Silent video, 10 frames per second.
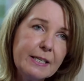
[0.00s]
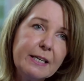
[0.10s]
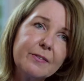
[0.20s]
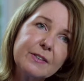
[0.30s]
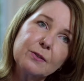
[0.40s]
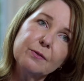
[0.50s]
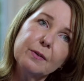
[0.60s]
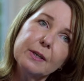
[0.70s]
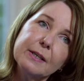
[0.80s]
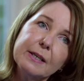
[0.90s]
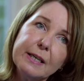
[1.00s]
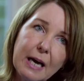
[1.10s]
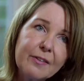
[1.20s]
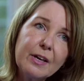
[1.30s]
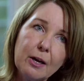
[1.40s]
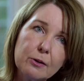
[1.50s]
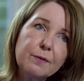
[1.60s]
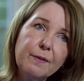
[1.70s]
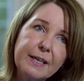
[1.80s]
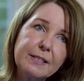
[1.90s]
any other sort of other
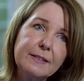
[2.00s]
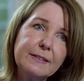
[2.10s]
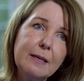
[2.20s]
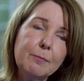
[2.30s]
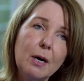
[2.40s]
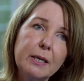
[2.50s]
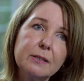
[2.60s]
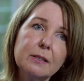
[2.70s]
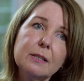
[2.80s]
health factors that might